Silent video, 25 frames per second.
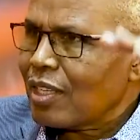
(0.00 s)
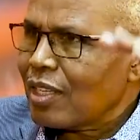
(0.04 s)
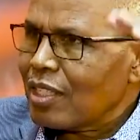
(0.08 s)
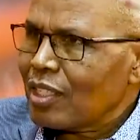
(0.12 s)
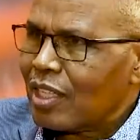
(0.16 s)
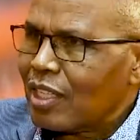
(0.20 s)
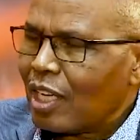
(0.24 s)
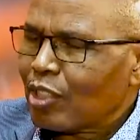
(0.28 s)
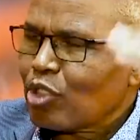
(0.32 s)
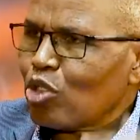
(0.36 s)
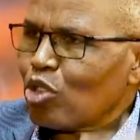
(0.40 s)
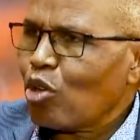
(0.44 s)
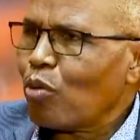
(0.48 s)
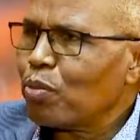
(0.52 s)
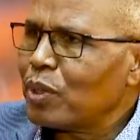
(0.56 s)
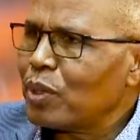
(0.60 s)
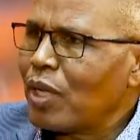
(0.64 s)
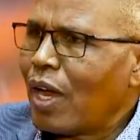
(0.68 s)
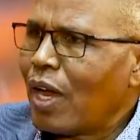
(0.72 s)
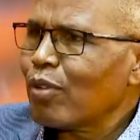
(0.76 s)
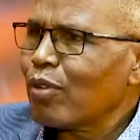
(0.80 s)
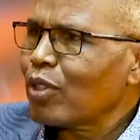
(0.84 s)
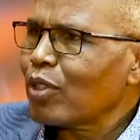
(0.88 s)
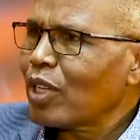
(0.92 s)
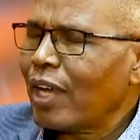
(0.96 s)
It's a
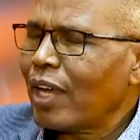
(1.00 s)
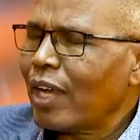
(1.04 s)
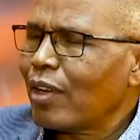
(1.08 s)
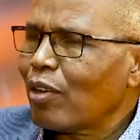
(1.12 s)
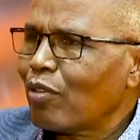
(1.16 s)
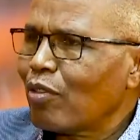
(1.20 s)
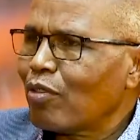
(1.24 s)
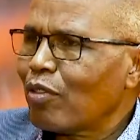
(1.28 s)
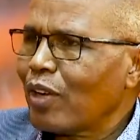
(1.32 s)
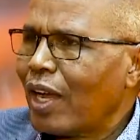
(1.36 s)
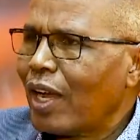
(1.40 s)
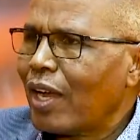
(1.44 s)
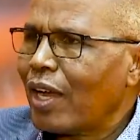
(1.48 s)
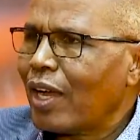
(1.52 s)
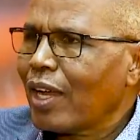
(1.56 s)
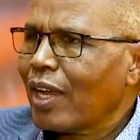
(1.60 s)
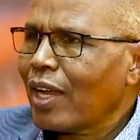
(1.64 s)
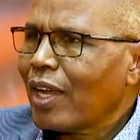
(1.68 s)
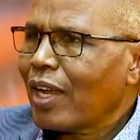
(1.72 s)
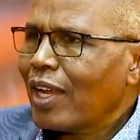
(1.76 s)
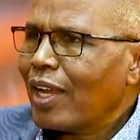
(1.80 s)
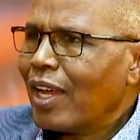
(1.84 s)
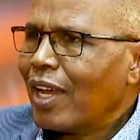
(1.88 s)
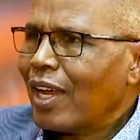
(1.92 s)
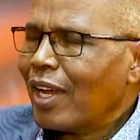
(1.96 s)
top-down kind of
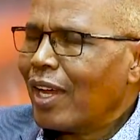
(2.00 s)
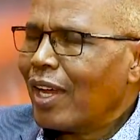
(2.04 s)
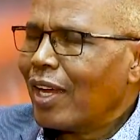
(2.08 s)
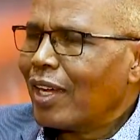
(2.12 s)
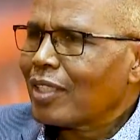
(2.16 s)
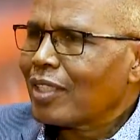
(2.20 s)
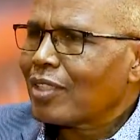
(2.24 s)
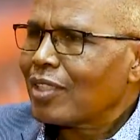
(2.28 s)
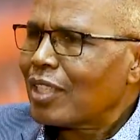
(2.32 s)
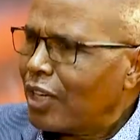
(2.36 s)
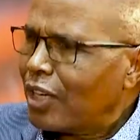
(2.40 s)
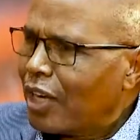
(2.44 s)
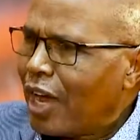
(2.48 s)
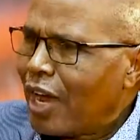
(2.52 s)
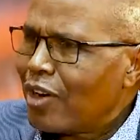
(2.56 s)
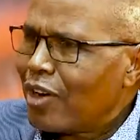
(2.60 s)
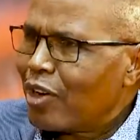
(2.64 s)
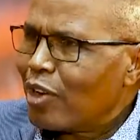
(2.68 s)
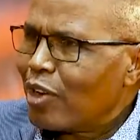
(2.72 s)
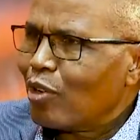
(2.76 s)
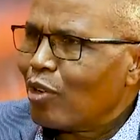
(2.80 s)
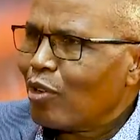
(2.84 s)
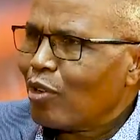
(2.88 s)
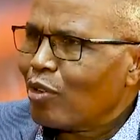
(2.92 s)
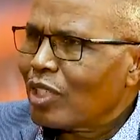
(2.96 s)

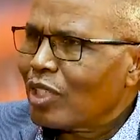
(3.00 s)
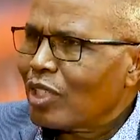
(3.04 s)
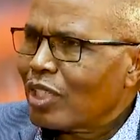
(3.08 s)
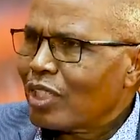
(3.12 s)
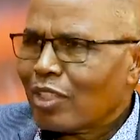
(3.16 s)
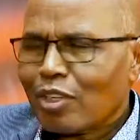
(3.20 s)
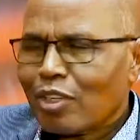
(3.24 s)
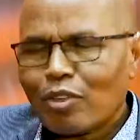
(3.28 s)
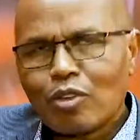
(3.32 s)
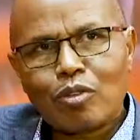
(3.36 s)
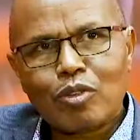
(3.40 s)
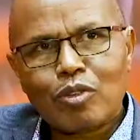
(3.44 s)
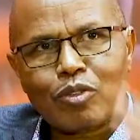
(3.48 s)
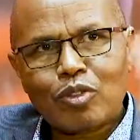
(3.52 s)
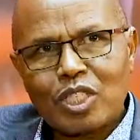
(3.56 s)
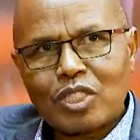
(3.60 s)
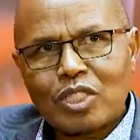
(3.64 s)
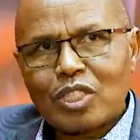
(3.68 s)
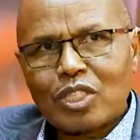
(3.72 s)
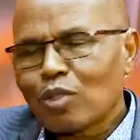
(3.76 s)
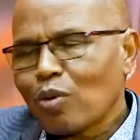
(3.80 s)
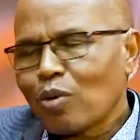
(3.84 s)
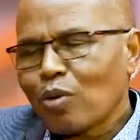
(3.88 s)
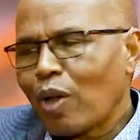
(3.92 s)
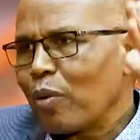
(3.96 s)
scenario. This
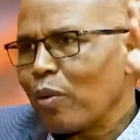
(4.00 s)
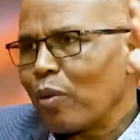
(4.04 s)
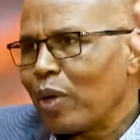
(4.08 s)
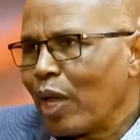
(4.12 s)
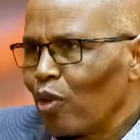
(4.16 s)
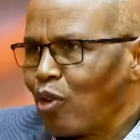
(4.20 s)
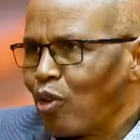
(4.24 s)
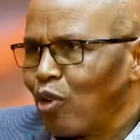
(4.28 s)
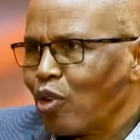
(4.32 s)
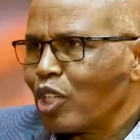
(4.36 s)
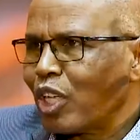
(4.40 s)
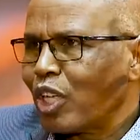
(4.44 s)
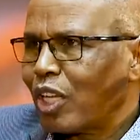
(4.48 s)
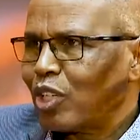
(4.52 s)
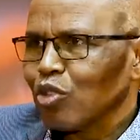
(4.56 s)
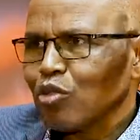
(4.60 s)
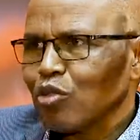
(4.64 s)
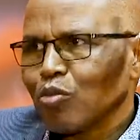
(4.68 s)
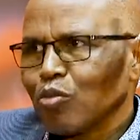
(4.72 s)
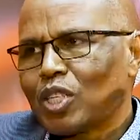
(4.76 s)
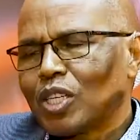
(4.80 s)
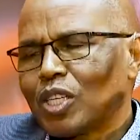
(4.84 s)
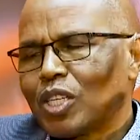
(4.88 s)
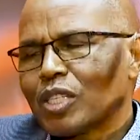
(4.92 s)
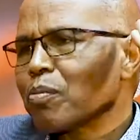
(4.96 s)
is where we are going, and you
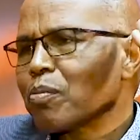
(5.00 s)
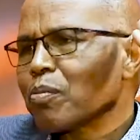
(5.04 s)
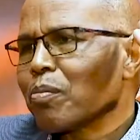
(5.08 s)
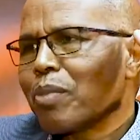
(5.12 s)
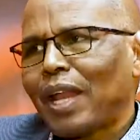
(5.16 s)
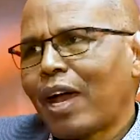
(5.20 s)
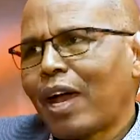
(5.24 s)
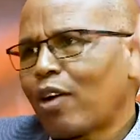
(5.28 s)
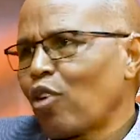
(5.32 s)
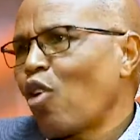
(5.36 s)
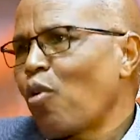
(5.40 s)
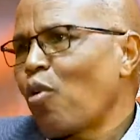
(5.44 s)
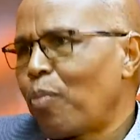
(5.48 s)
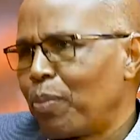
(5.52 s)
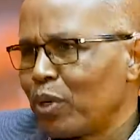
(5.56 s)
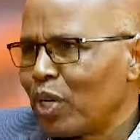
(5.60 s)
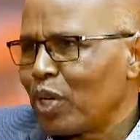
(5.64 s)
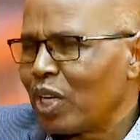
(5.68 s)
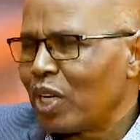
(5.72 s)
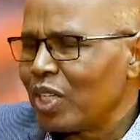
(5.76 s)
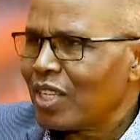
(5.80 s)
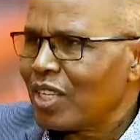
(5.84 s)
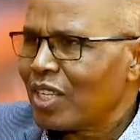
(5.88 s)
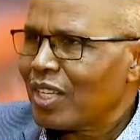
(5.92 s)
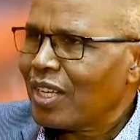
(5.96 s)
just better
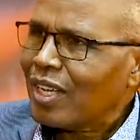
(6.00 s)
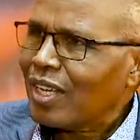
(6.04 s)
cooperate.